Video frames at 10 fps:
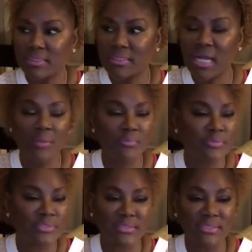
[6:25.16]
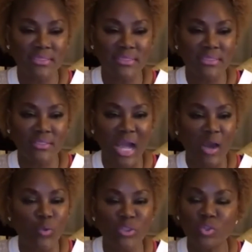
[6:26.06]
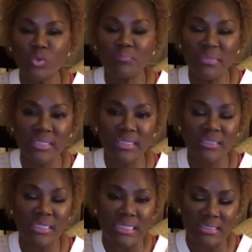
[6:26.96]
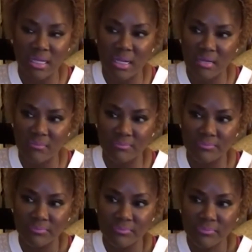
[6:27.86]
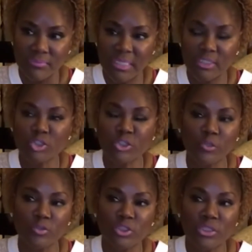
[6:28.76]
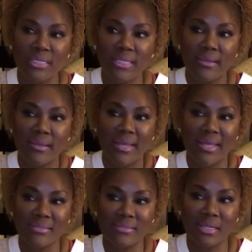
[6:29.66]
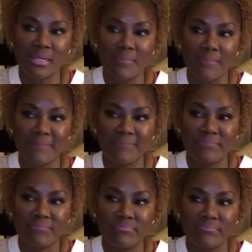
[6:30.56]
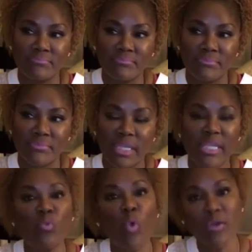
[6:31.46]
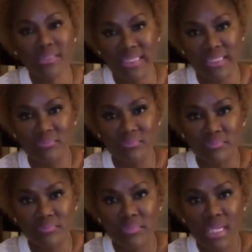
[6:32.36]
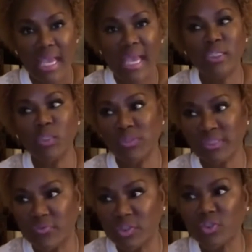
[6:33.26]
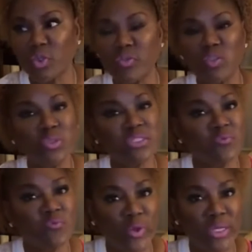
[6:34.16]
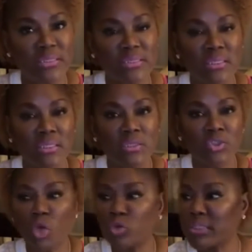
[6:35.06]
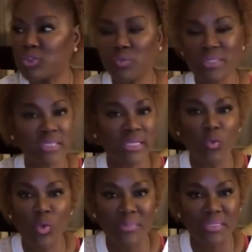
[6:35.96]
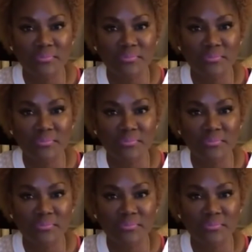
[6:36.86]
comes. I went to a meeting in a church, and he walked in, and he was in the service with some friends, totally dressed like a woman.